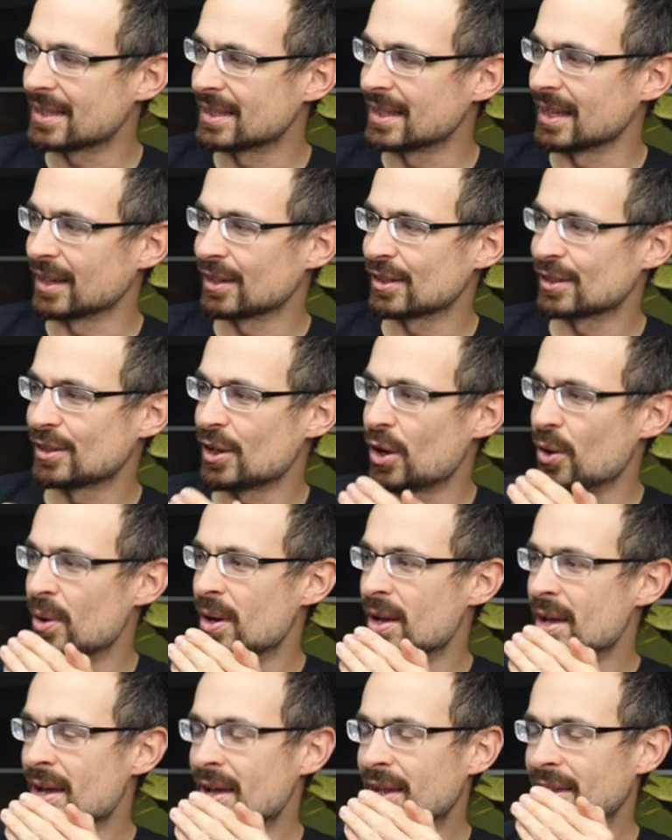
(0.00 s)

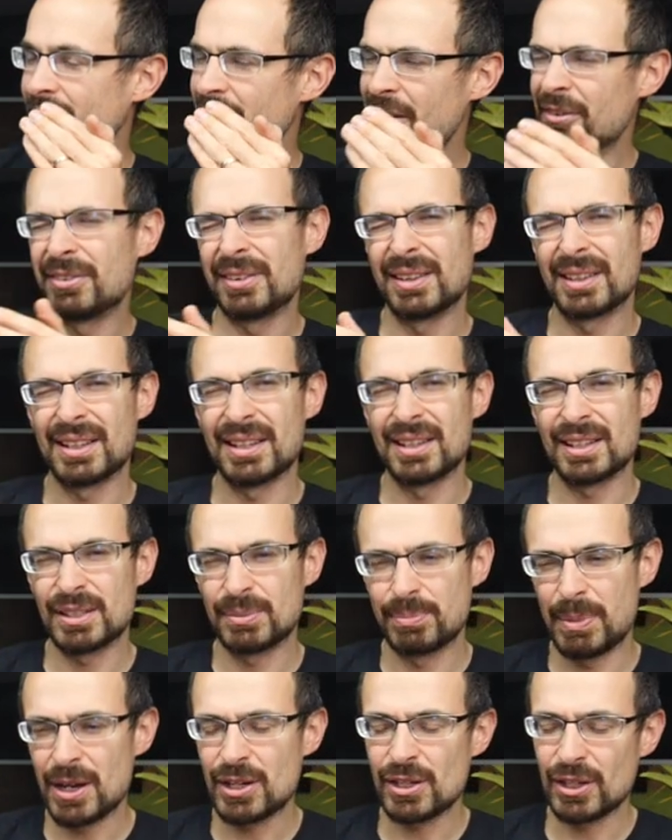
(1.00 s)
So definitely a
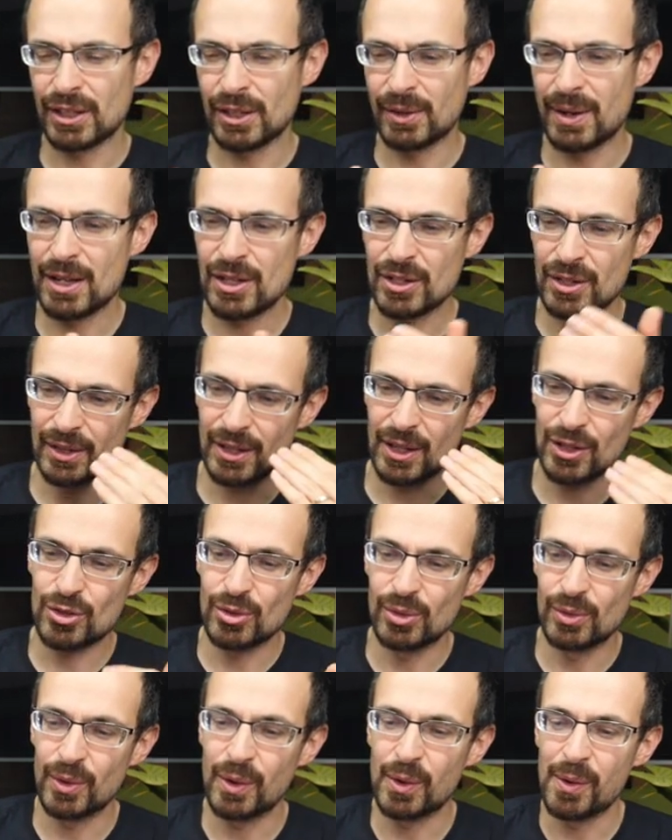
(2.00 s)
special tarantula that
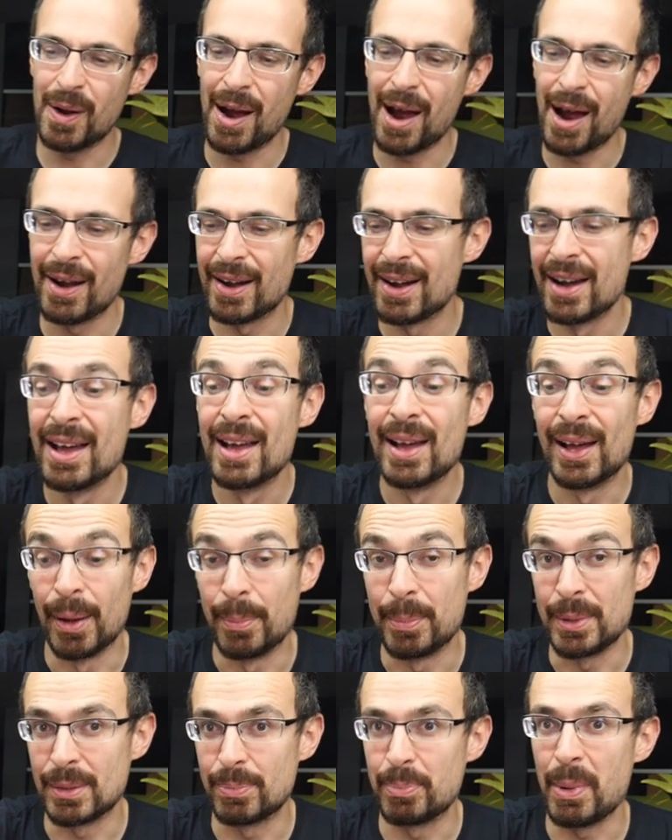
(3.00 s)
should require a
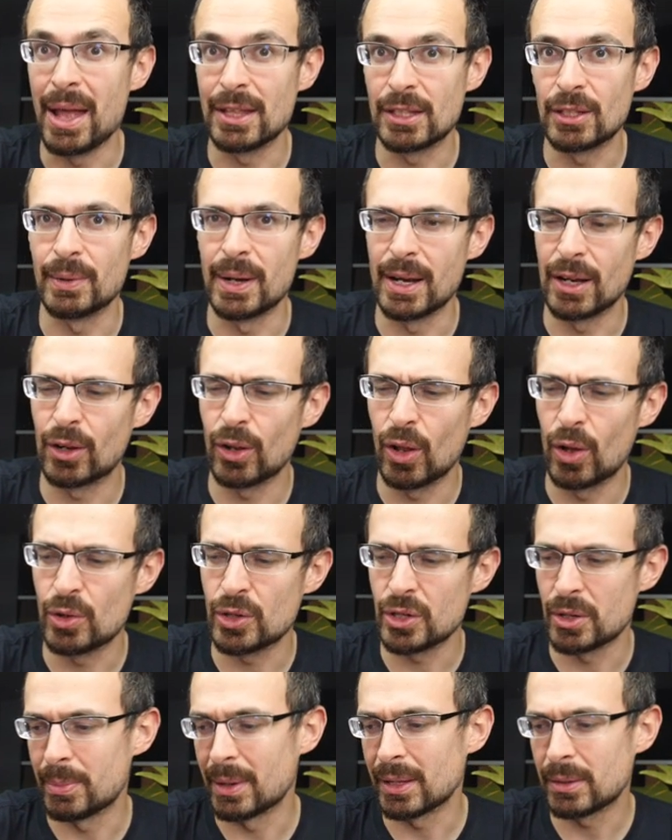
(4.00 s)
bit better
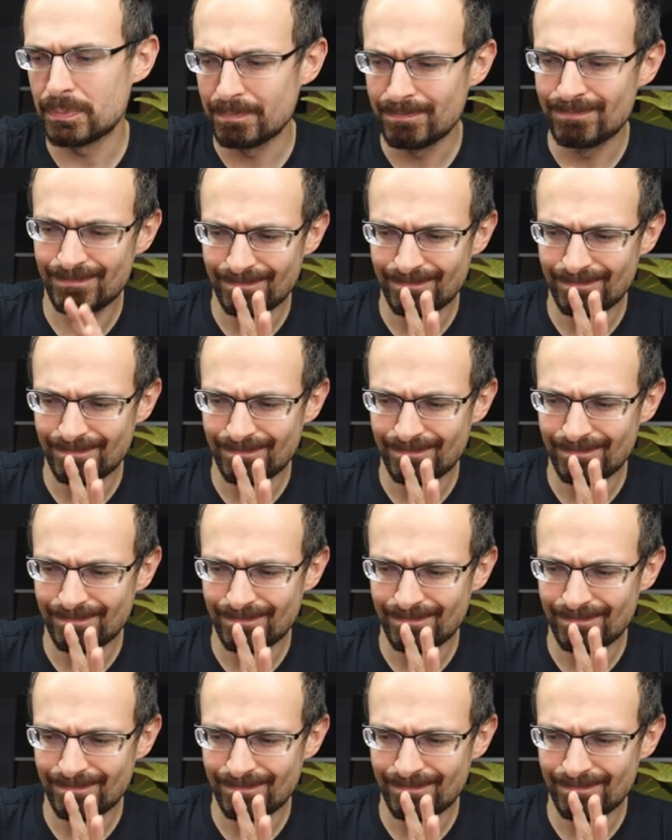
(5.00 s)
enclosure, but